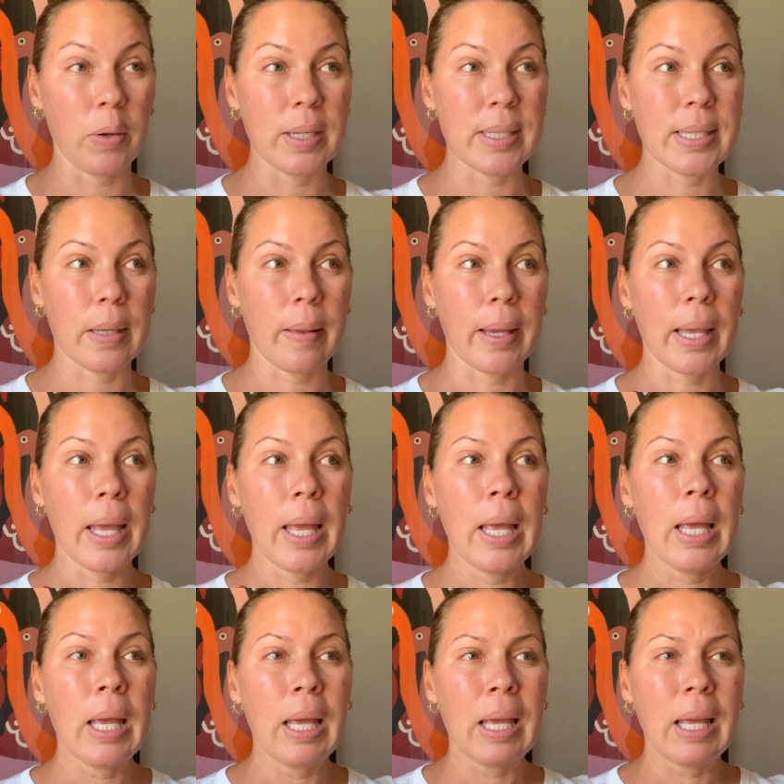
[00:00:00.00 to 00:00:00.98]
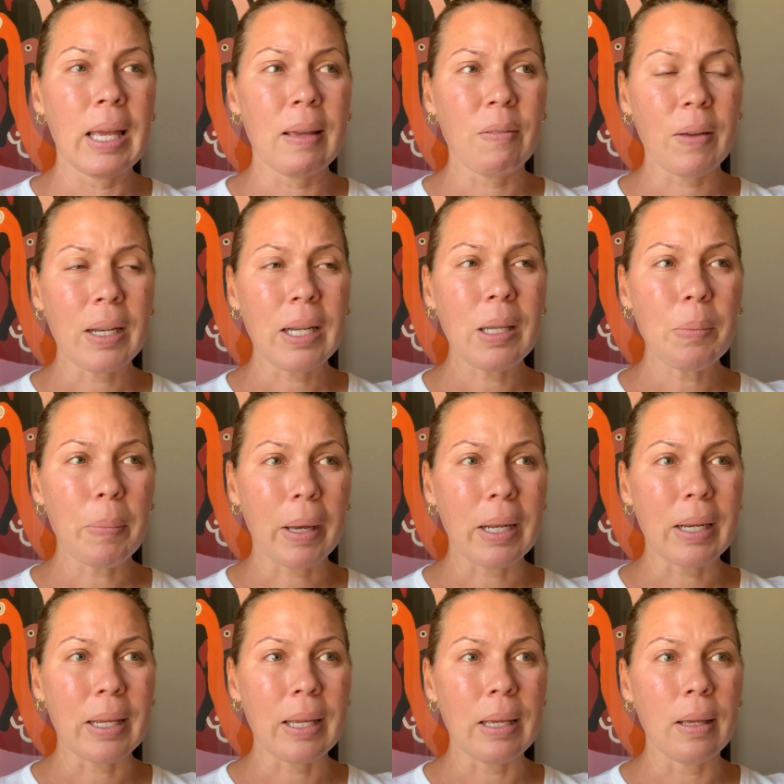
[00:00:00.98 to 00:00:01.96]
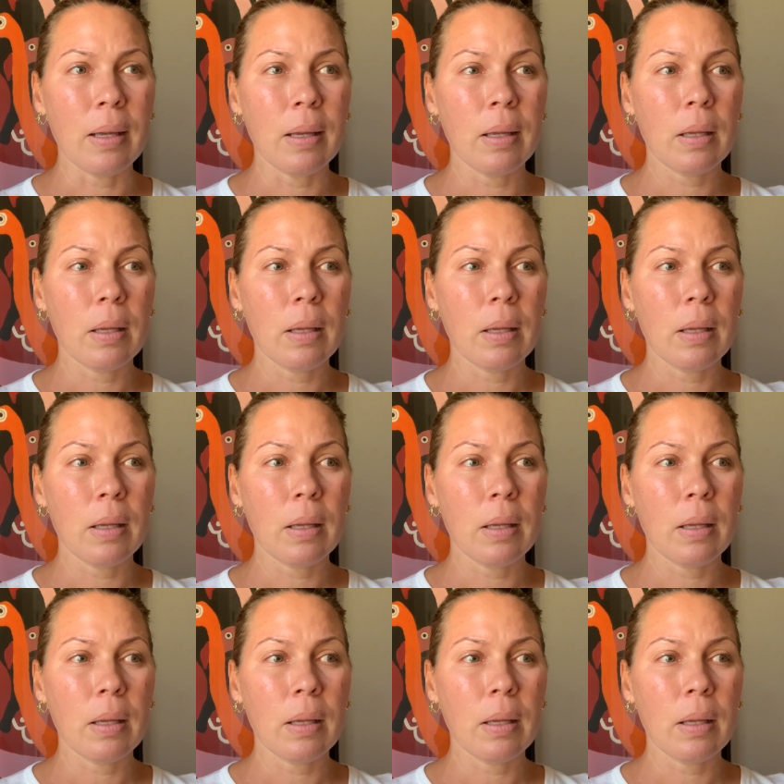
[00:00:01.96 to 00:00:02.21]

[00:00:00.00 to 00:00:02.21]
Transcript: Is that if anybody